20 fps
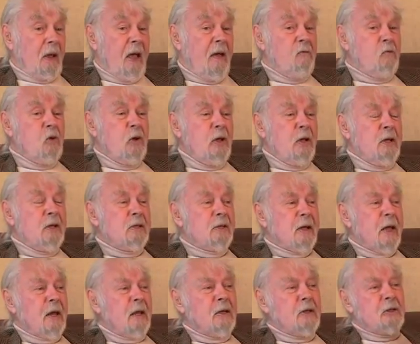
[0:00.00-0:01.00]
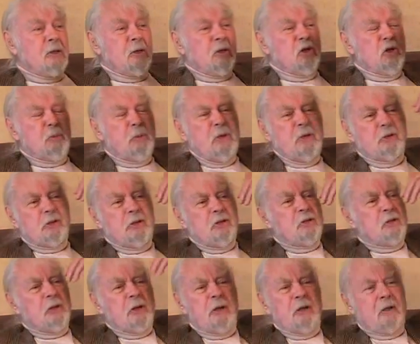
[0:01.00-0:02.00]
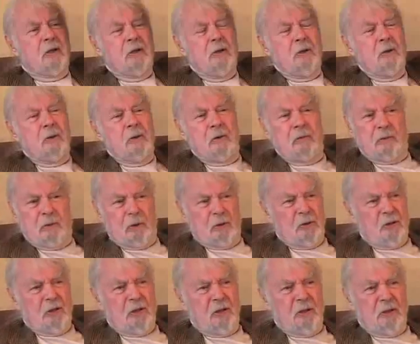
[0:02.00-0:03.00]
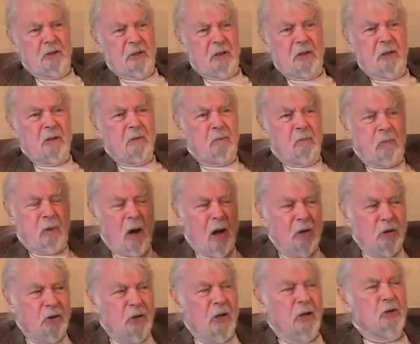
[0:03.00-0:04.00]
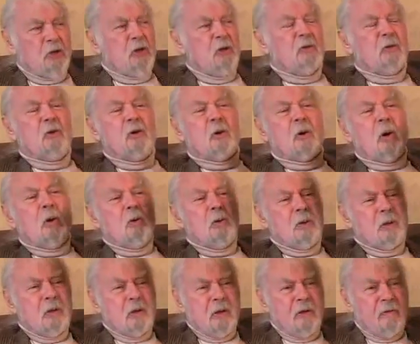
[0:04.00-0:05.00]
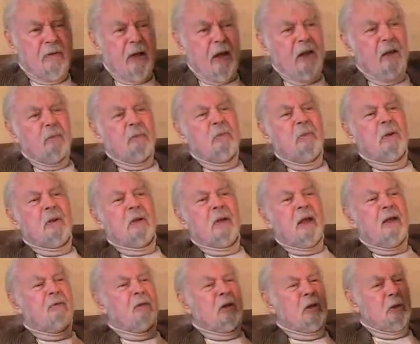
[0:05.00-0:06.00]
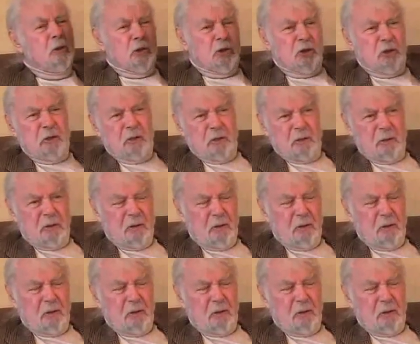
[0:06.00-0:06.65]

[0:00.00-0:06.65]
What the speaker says: Every intelligent species in the universe is in the process of growth and development and evolution.